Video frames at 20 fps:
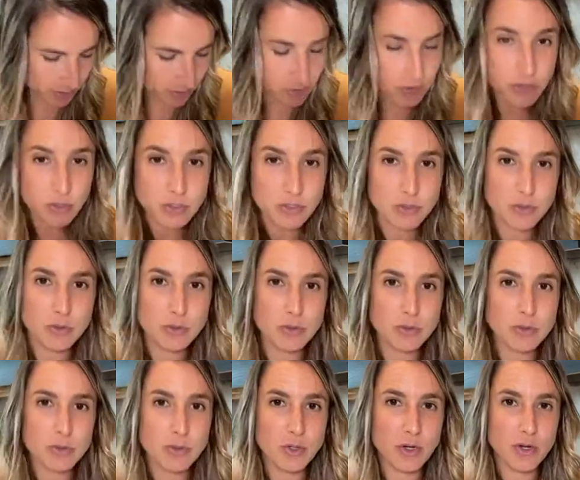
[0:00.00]

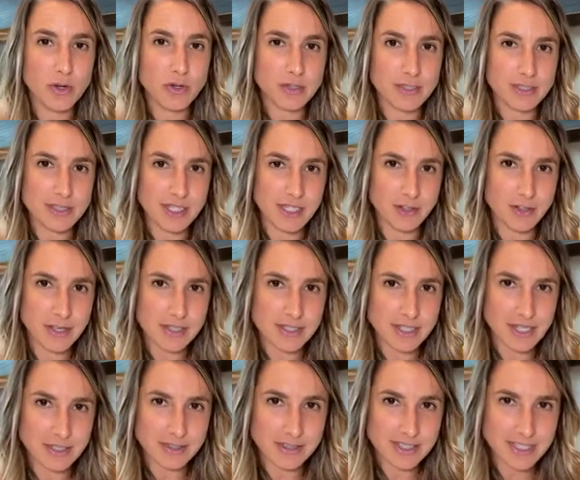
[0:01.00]
to, hold on a second, you guys
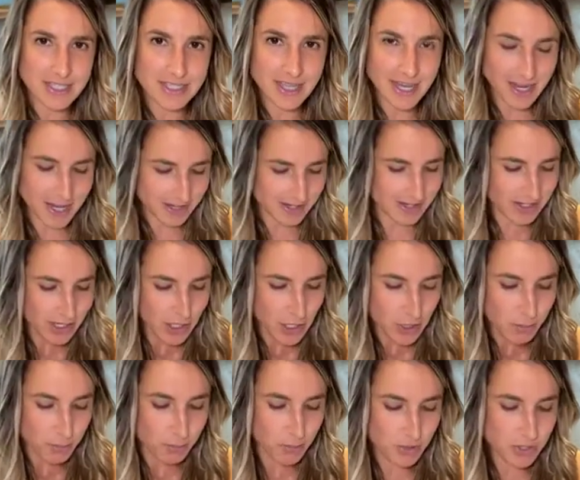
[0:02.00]
can't see that.
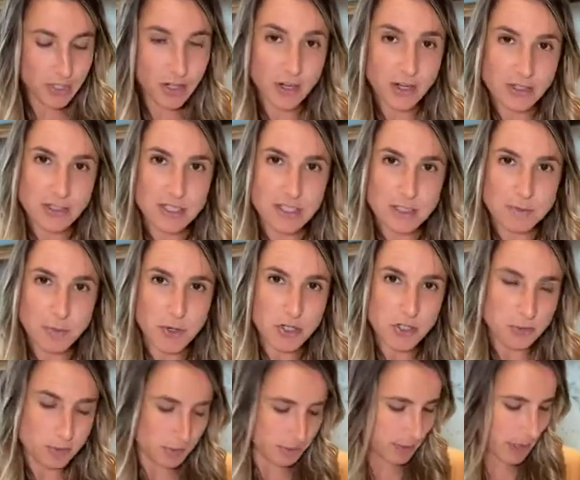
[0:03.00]
Put it onto this
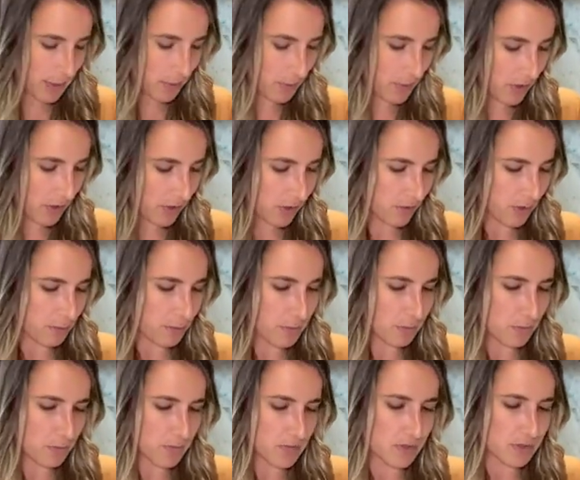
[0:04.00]
parchment paper. I'm gonna
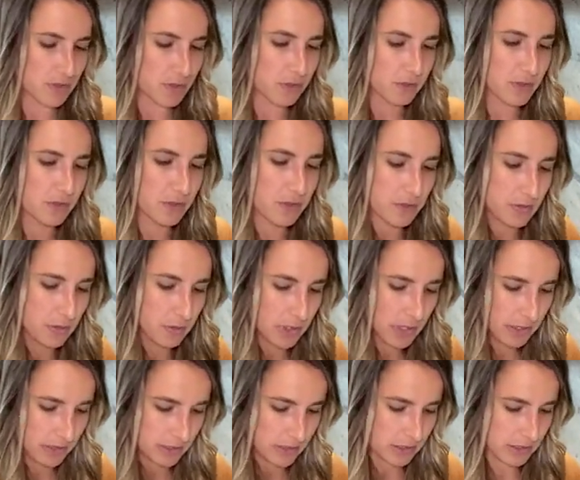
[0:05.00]
move this over so you guys can